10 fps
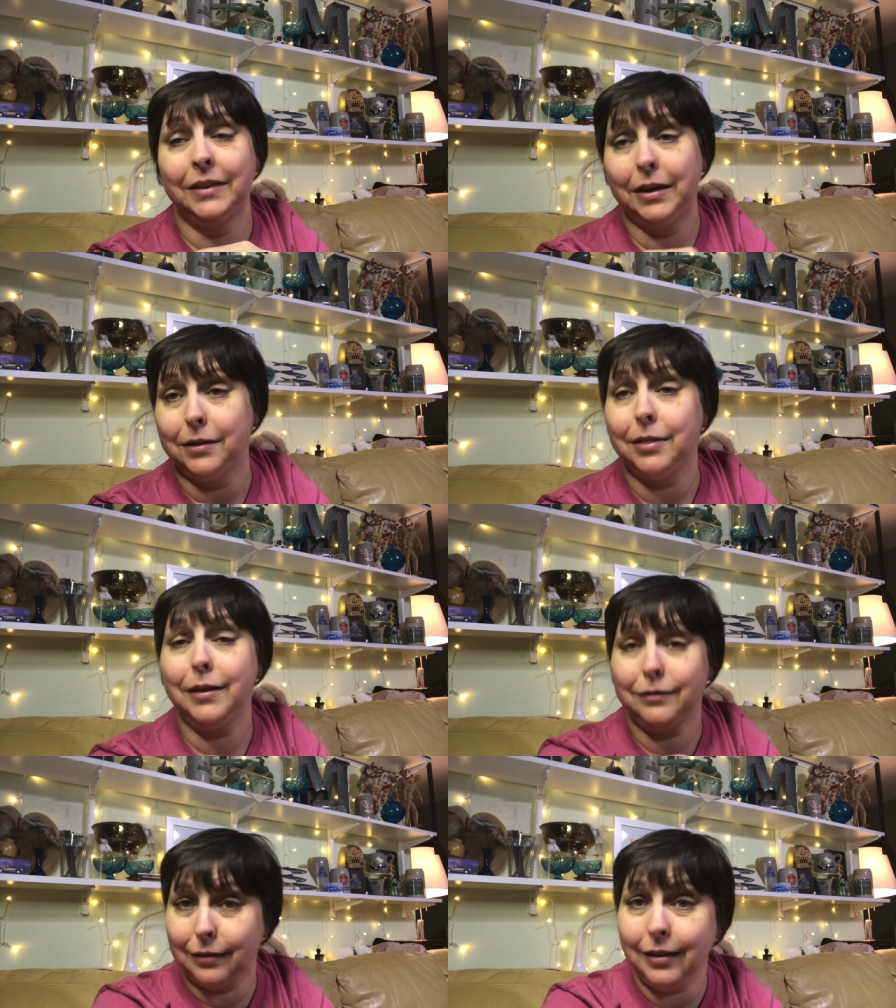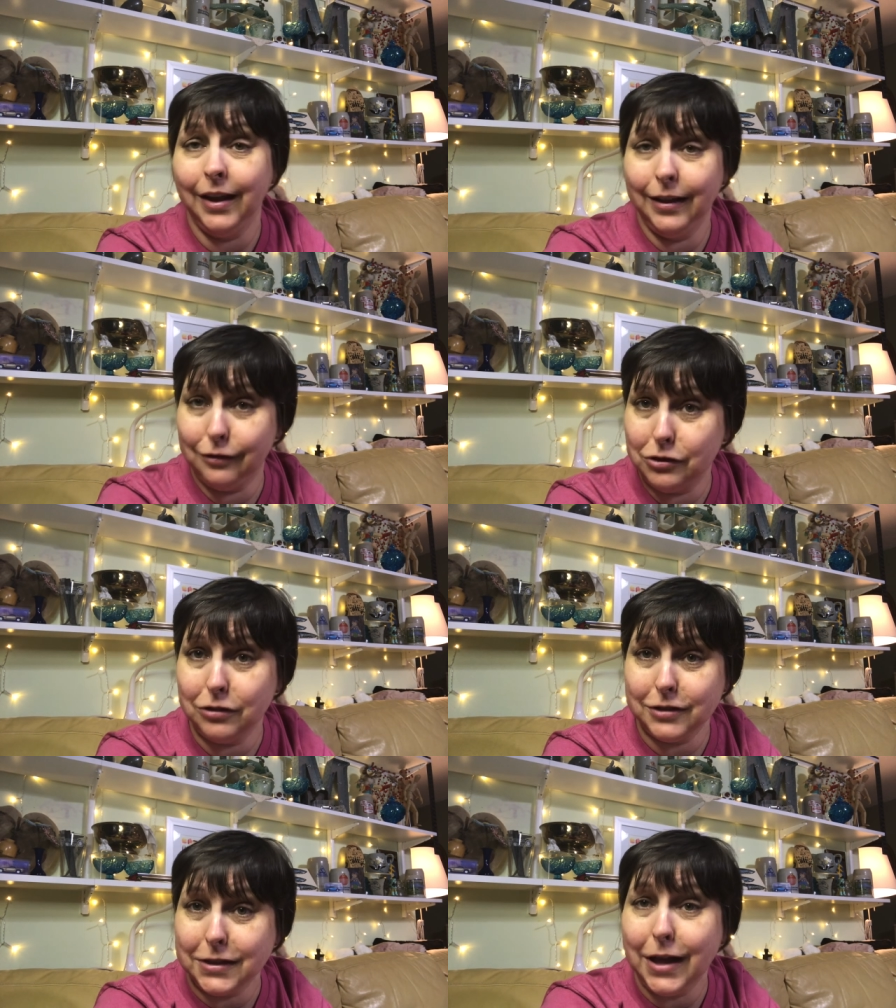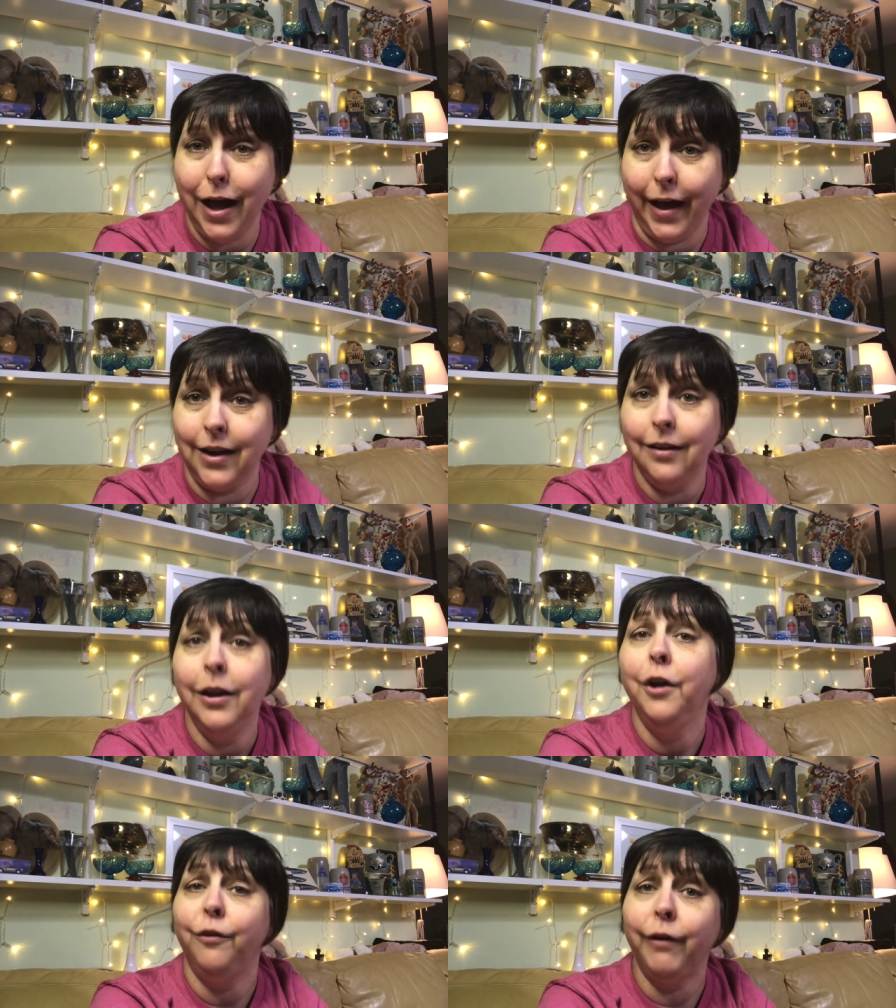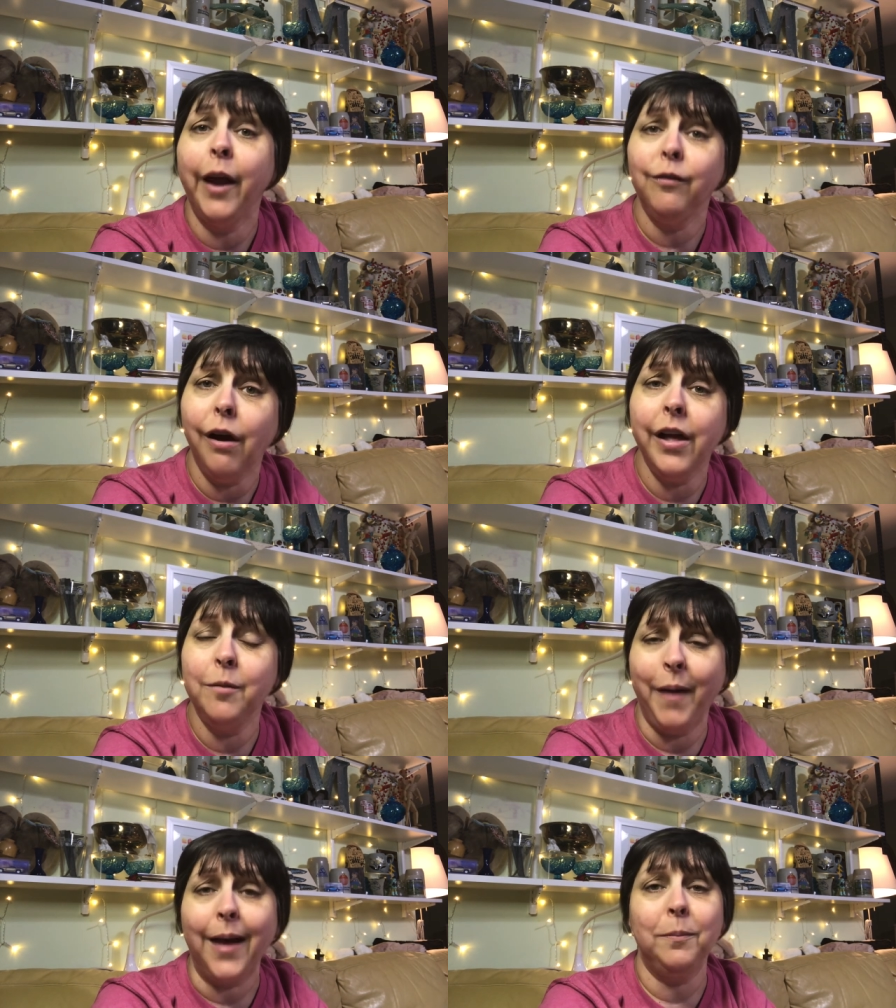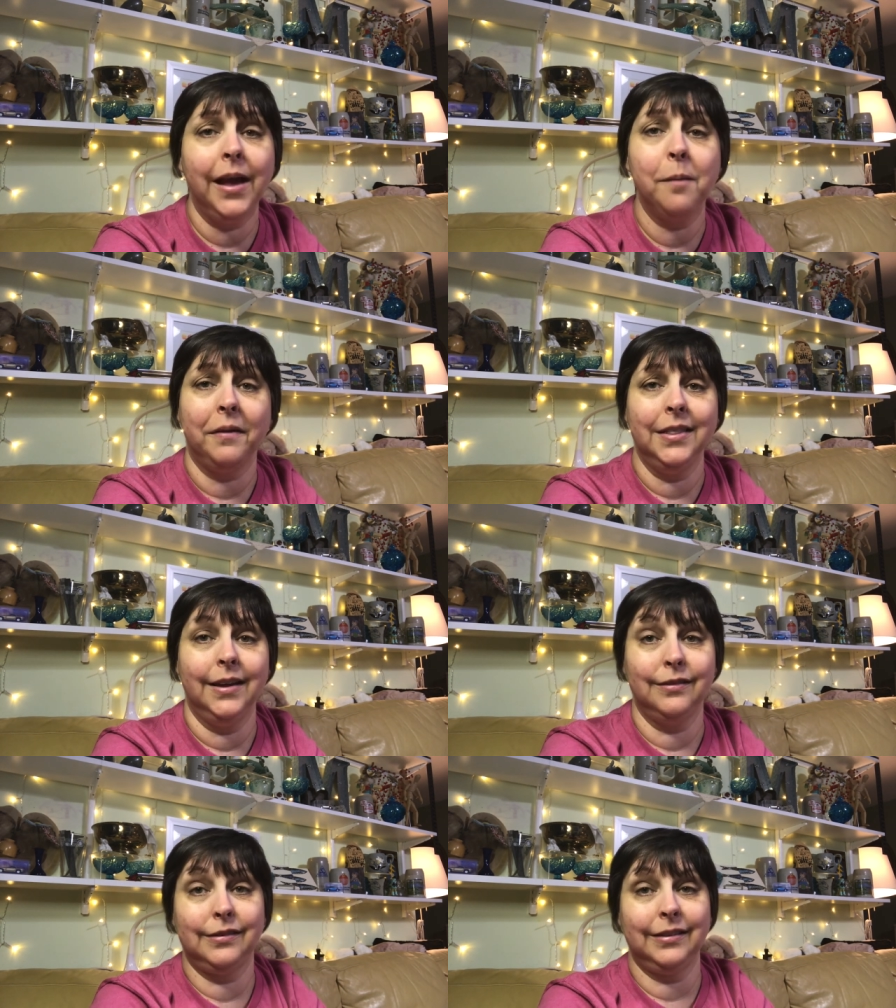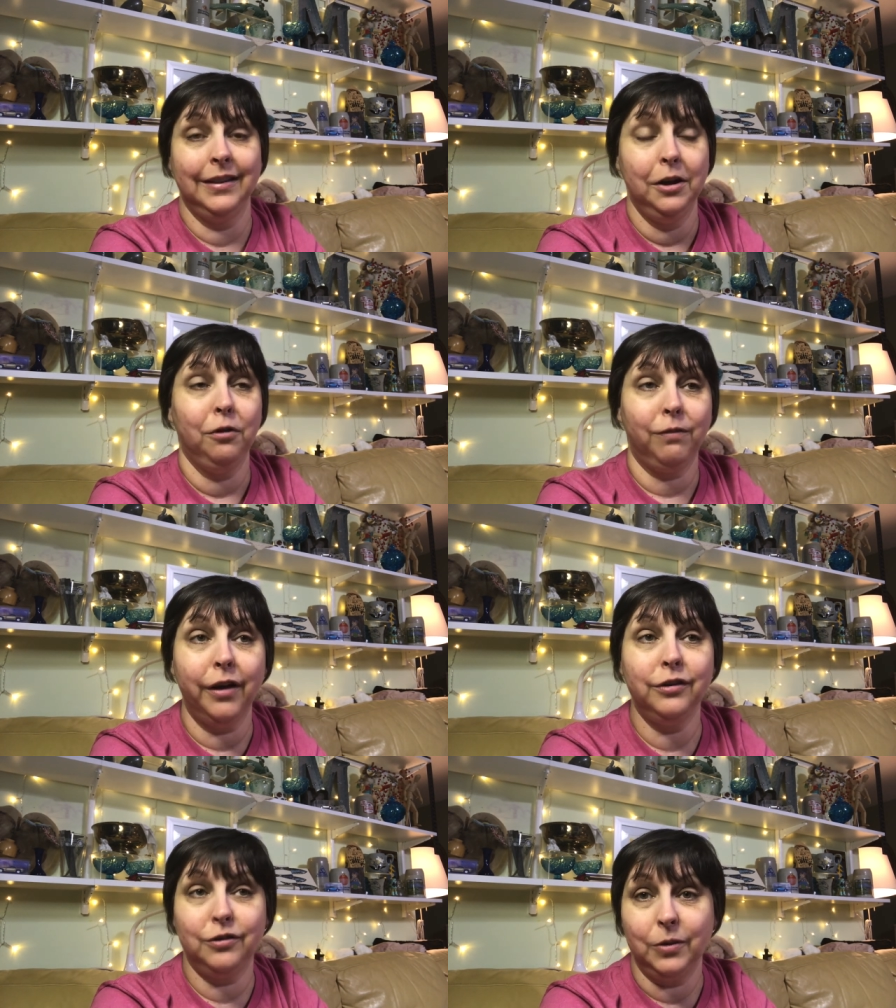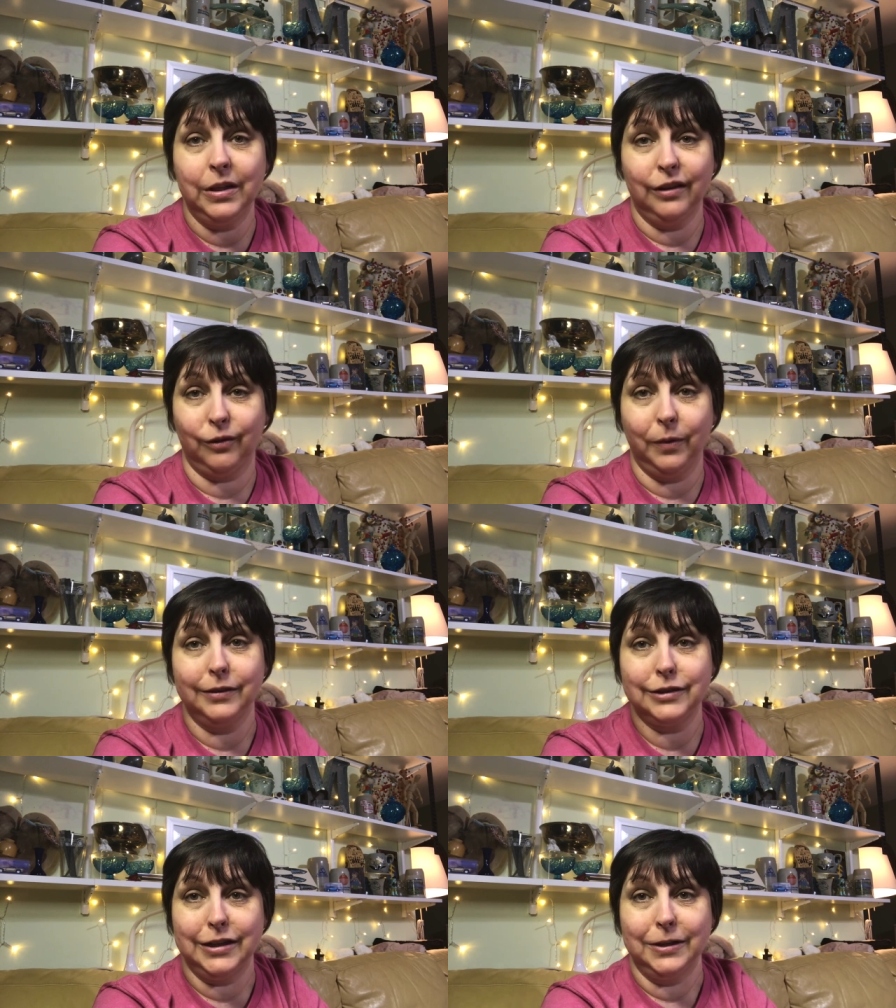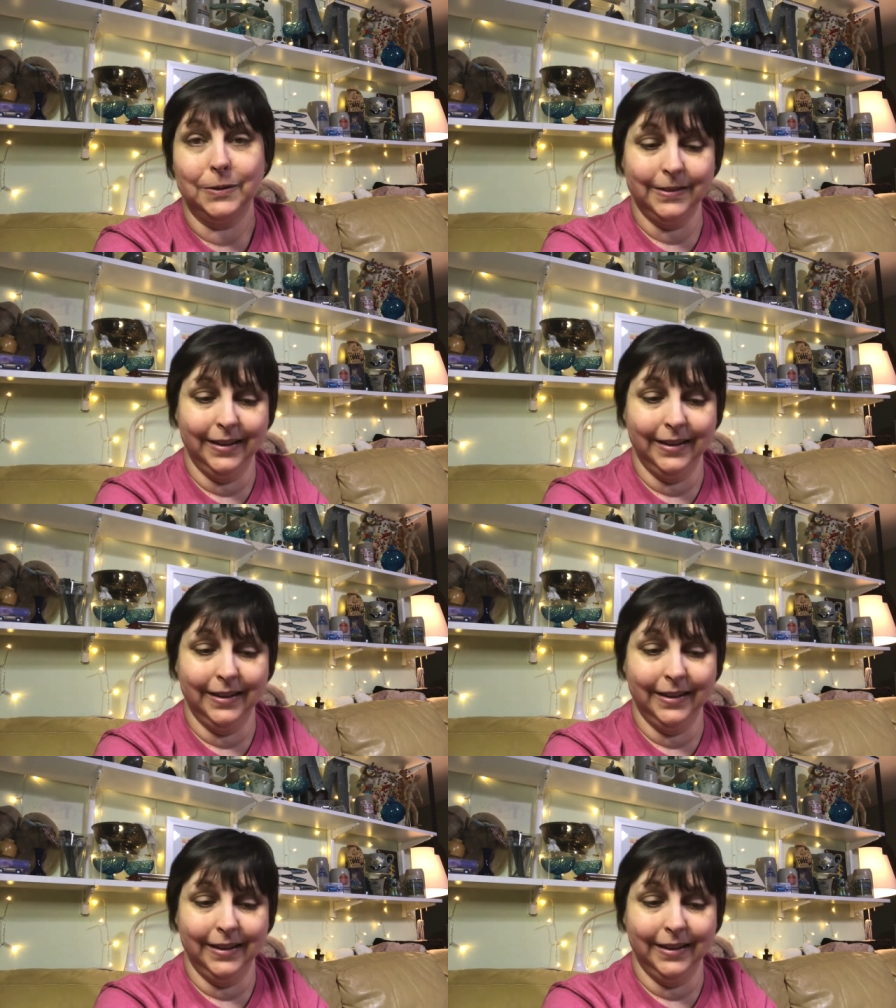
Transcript: it, there's, it's just a lot. Right, Ron? Back me up on this. Ron's doing this quilt too.